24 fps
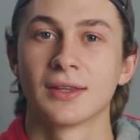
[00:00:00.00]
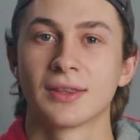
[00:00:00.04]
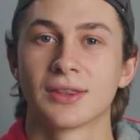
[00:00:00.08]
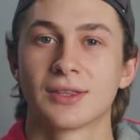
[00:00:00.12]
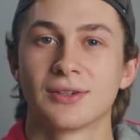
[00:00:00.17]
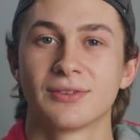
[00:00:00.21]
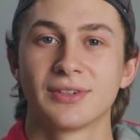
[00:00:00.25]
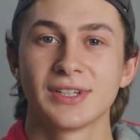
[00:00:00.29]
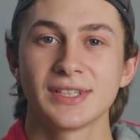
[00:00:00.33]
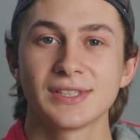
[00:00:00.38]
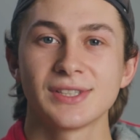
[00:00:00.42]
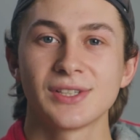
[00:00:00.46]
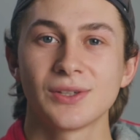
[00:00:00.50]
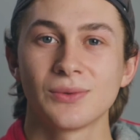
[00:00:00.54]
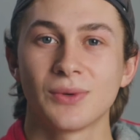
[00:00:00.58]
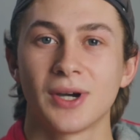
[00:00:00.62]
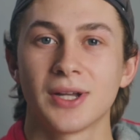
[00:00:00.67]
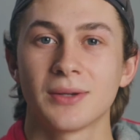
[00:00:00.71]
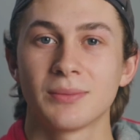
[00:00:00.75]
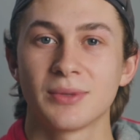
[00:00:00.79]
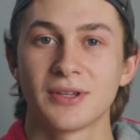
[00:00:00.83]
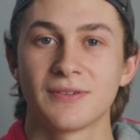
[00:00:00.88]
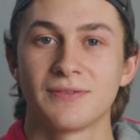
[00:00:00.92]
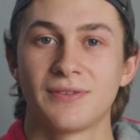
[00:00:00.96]
The reason you
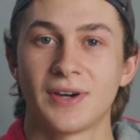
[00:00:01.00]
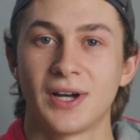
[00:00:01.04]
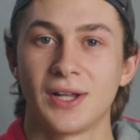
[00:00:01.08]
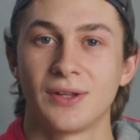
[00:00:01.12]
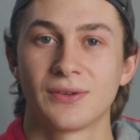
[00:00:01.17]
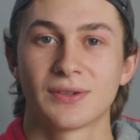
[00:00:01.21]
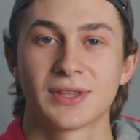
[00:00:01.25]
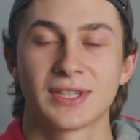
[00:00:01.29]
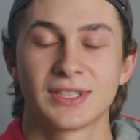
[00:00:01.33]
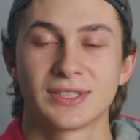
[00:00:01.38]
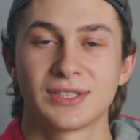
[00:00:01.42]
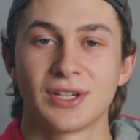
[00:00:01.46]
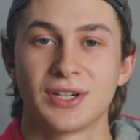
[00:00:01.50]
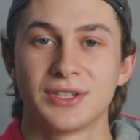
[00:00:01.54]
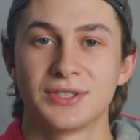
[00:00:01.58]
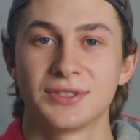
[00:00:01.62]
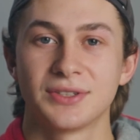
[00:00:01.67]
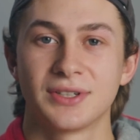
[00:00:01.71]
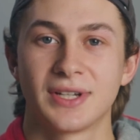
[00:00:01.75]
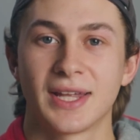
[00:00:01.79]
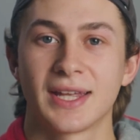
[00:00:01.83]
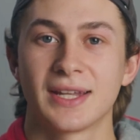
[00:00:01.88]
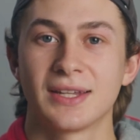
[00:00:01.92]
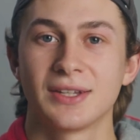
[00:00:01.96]
want to be following this
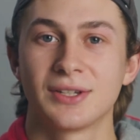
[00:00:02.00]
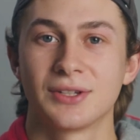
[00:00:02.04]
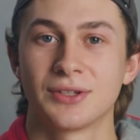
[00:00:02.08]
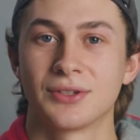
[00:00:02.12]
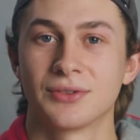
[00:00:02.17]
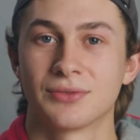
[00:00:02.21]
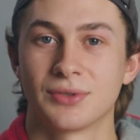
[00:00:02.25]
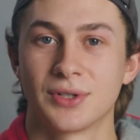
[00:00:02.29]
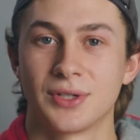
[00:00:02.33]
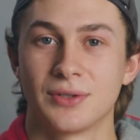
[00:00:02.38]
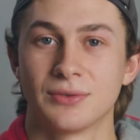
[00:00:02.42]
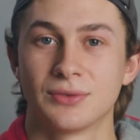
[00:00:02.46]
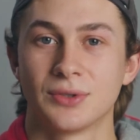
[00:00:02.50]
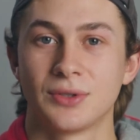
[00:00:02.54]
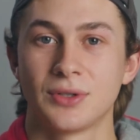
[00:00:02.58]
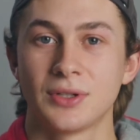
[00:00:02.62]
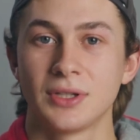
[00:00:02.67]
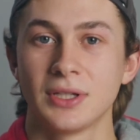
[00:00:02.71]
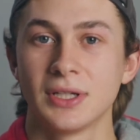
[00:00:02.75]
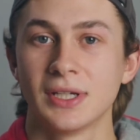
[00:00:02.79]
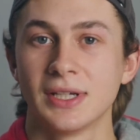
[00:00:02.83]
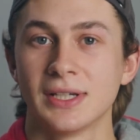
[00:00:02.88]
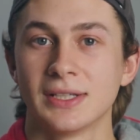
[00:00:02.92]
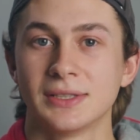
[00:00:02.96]
180-degree
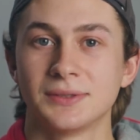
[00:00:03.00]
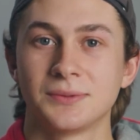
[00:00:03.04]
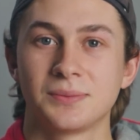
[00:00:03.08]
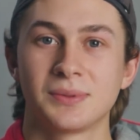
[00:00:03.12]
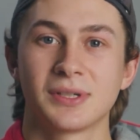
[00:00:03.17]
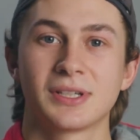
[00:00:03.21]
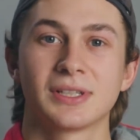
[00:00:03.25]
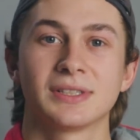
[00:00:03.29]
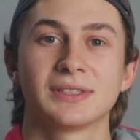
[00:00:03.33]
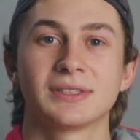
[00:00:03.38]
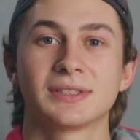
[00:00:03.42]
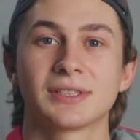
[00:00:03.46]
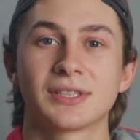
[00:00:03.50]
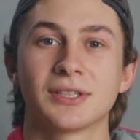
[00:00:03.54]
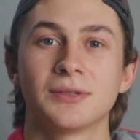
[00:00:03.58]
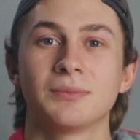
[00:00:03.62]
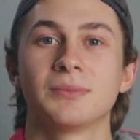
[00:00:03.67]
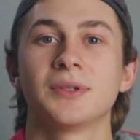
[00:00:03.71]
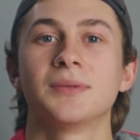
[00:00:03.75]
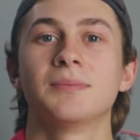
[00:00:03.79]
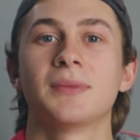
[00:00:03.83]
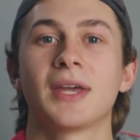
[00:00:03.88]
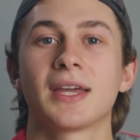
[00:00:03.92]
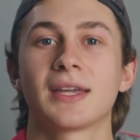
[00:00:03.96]
rule is because it's going to
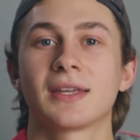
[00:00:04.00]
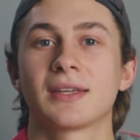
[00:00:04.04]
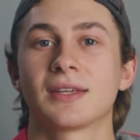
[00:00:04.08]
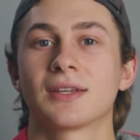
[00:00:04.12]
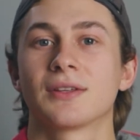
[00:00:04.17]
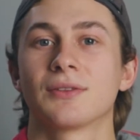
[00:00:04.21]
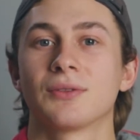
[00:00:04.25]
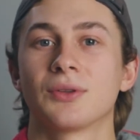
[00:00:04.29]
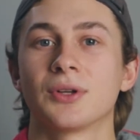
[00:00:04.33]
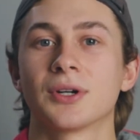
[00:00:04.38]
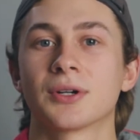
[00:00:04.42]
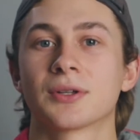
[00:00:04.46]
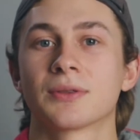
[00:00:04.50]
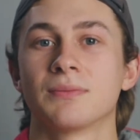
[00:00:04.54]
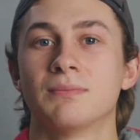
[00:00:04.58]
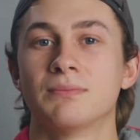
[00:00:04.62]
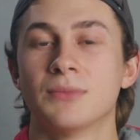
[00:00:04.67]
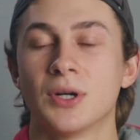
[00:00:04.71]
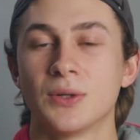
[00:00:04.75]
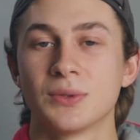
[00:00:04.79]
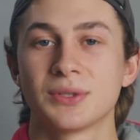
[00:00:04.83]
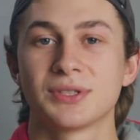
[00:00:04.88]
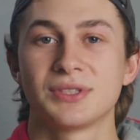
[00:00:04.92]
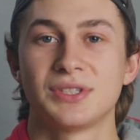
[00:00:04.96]
be making it look
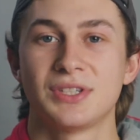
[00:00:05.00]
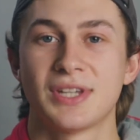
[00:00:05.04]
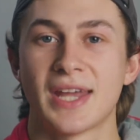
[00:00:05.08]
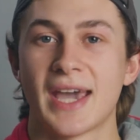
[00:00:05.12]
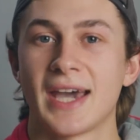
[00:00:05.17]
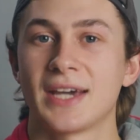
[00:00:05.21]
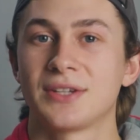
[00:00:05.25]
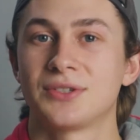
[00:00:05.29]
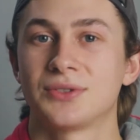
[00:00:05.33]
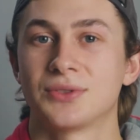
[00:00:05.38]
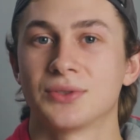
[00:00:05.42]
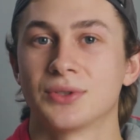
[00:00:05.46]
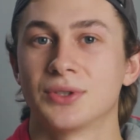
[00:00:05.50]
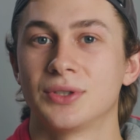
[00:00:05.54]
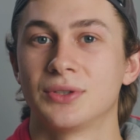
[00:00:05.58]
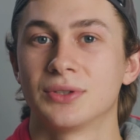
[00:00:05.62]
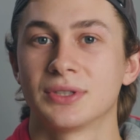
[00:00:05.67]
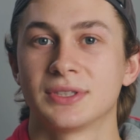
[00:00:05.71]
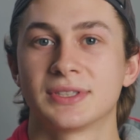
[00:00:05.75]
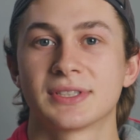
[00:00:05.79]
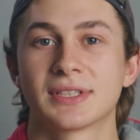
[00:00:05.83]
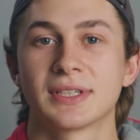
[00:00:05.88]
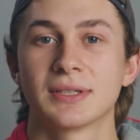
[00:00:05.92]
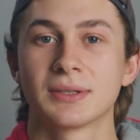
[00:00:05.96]
most natural.
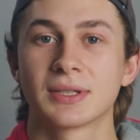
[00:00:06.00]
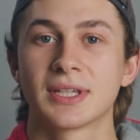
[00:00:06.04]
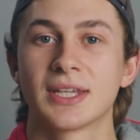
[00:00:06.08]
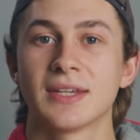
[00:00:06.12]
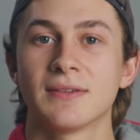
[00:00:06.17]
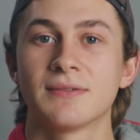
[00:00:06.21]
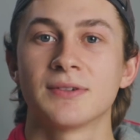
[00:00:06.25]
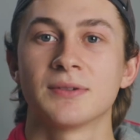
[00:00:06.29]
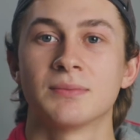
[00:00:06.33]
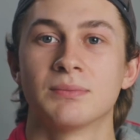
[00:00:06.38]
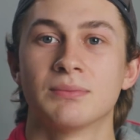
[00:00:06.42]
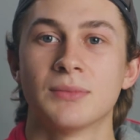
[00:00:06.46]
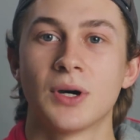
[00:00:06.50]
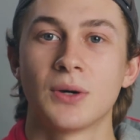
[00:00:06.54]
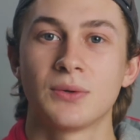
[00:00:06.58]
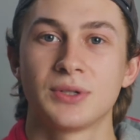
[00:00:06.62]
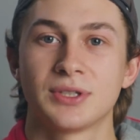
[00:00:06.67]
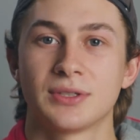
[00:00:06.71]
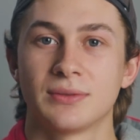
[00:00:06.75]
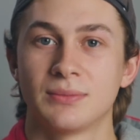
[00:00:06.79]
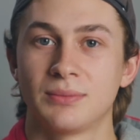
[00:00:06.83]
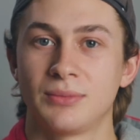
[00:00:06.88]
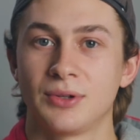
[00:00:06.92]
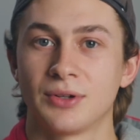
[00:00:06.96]
It's going to give it
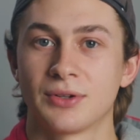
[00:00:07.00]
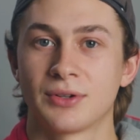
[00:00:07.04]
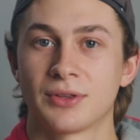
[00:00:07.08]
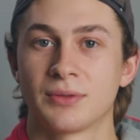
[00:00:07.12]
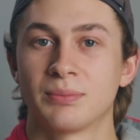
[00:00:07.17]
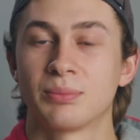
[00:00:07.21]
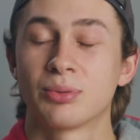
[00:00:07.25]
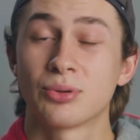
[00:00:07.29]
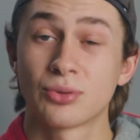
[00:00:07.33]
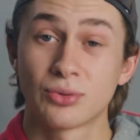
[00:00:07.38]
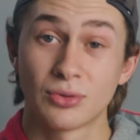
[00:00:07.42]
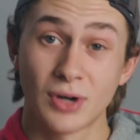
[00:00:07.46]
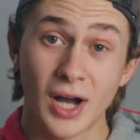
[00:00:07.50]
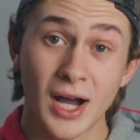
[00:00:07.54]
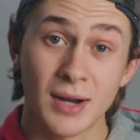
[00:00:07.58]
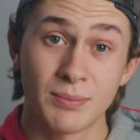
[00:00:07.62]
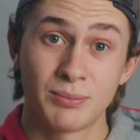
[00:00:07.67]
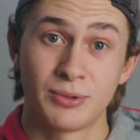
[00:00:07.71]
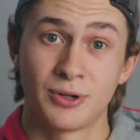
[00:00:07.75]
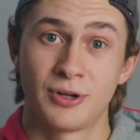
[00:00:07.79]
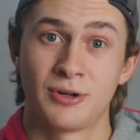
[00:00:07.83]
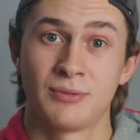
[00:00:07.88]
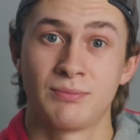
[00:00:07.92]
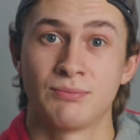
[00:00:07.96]
motion blur, the
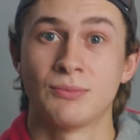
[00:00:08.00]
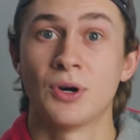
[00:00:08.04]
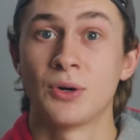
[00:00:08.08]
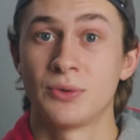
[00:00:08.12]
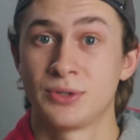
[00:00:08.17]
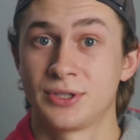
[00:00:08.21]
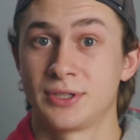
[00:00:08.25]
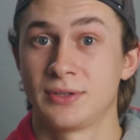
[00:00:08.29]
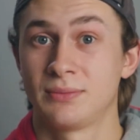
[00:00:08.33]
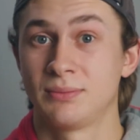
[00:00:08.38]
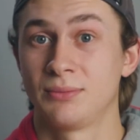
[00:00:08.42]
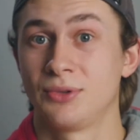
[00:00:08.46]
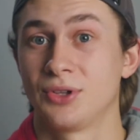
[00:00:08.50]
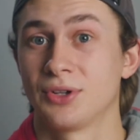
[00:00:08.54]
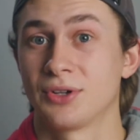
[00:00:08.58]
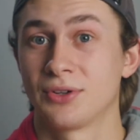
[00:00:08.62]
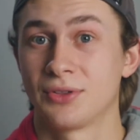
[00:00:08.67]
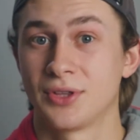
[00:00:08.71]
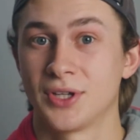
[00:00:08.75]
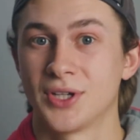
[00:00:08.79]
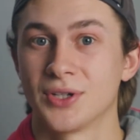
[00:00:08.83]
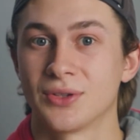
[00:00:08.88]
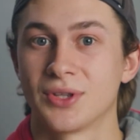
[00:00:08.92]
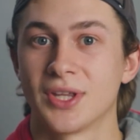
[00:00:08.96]
proper motion blur
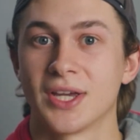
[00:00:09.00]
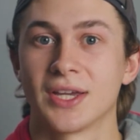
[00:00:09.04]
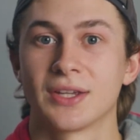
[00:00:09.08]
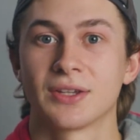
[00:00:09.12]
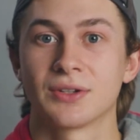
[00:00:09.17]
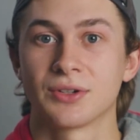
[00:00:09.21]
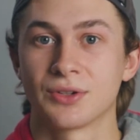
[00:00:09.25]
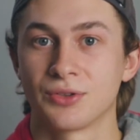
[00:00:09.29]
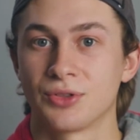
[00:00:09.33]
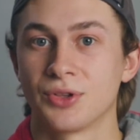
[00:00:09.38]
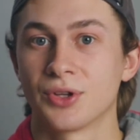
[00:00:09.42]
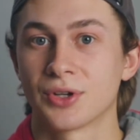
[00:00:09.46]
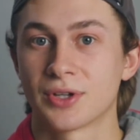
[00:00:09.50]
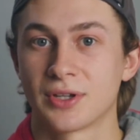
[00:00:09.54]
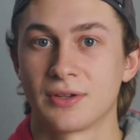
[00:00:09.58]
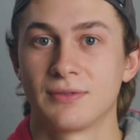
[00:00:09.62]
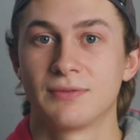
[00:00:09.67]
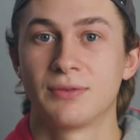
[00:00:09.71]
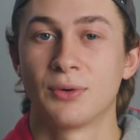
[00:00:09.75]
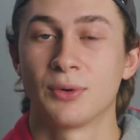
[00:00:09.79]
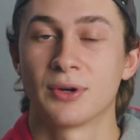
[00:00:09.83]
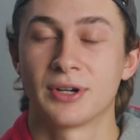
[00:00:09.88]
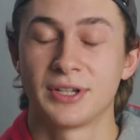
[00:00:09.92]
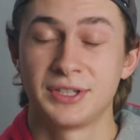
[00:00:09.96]
though that you're looking
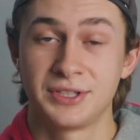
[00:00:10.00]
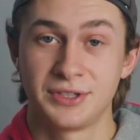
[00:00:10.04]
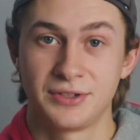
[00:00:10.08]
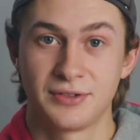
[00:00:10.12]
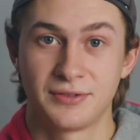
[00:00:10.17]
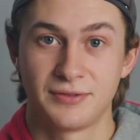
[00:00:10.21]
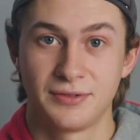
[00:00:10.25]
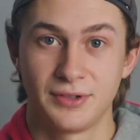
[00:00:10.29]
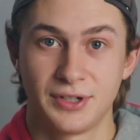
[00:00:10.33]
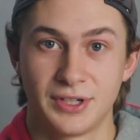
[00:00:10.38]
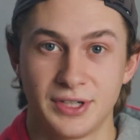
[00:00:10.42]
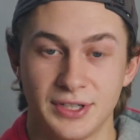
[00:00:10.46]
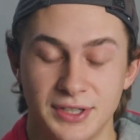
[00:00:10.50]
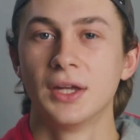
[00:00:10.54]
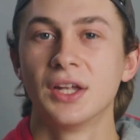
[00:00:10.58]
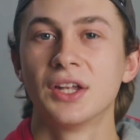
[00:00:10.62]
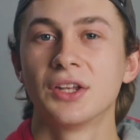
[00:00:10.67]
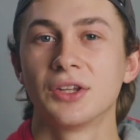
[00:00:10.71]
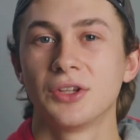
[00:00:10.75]
for in your footage.